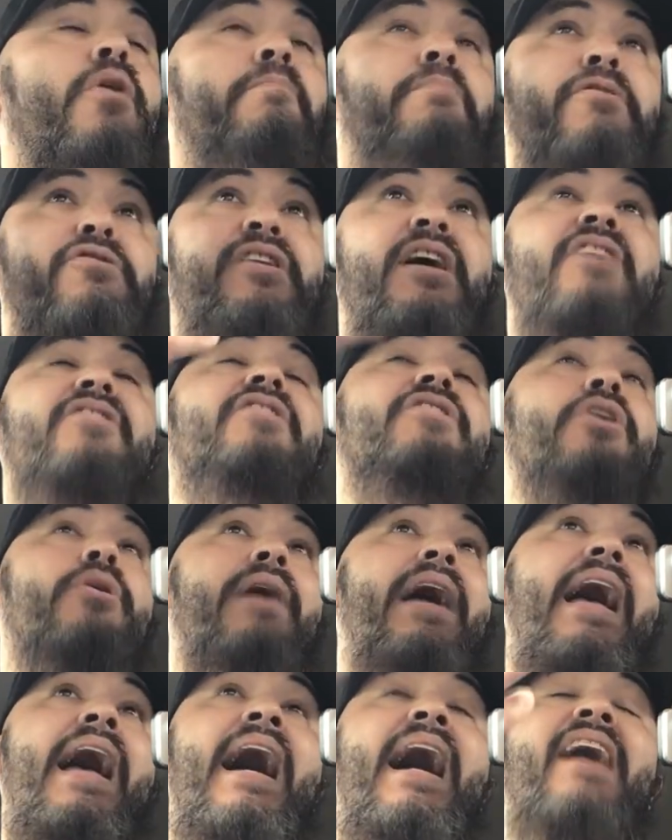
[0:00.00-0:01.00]
protecting their
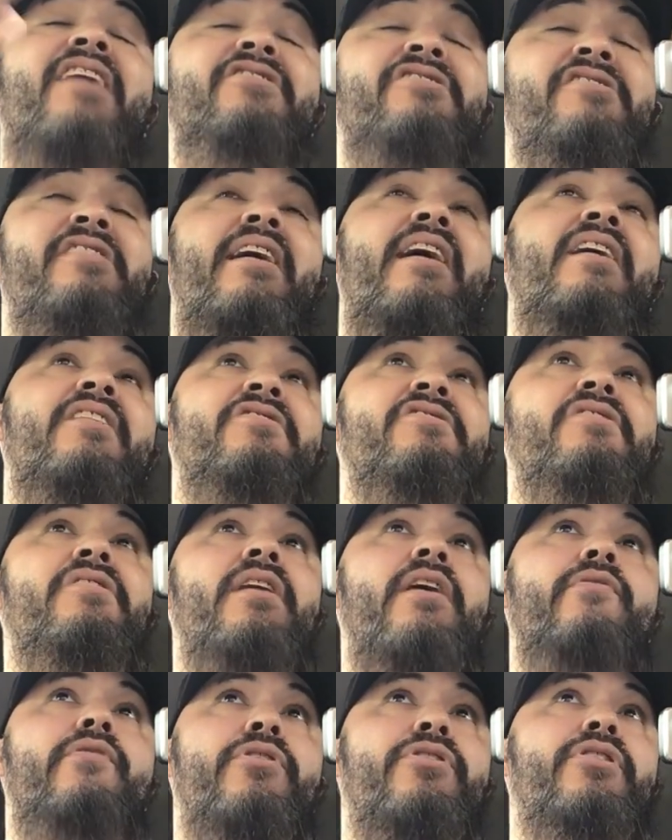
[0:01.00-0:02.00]
assets
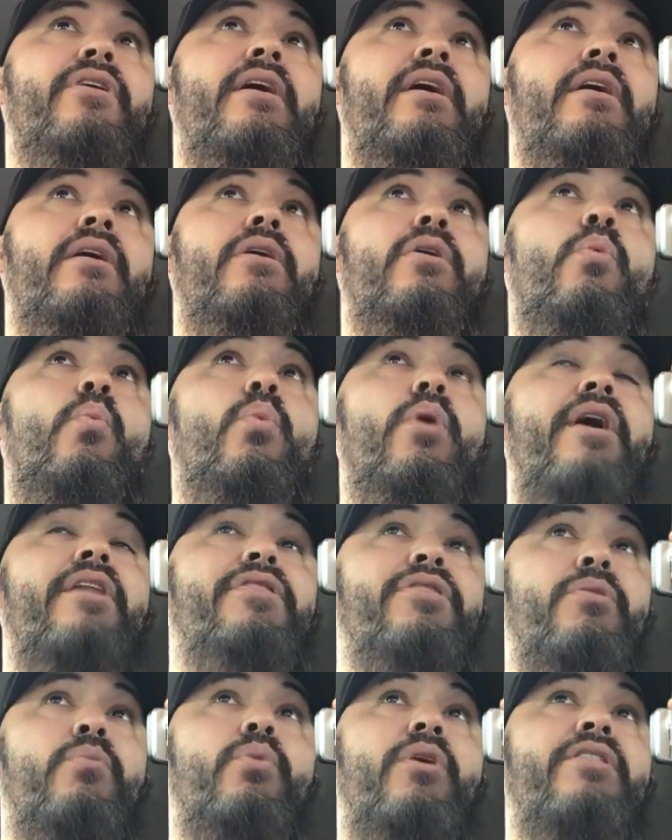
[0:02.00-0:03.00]
and everything with